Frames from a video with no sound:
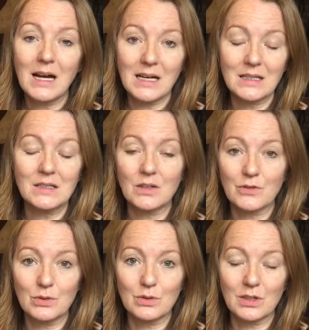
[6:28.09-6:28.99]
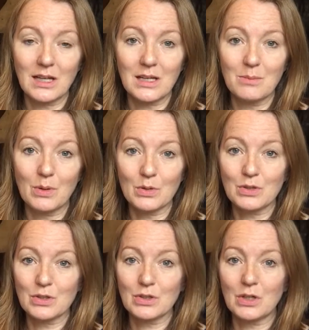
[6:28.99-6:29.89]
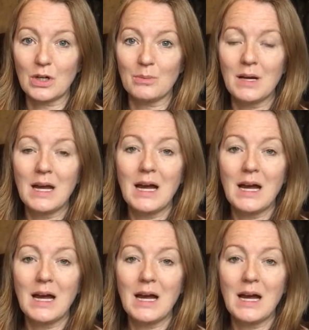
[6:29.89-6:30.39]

and of course alibond.com.